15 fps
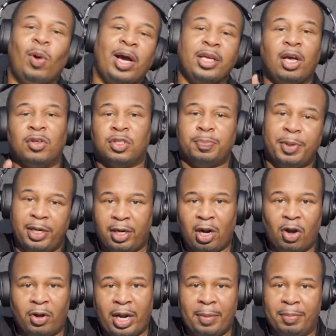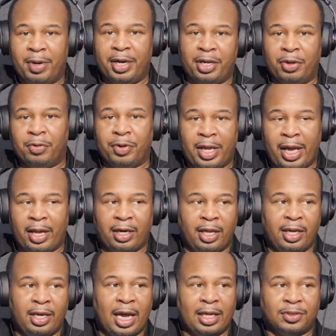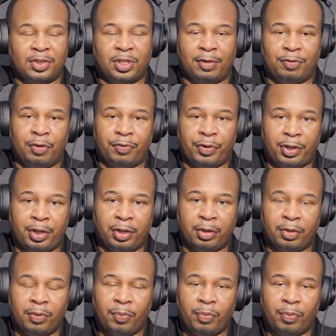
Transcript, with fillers: why y'all spending all that money on that and not stuff over here?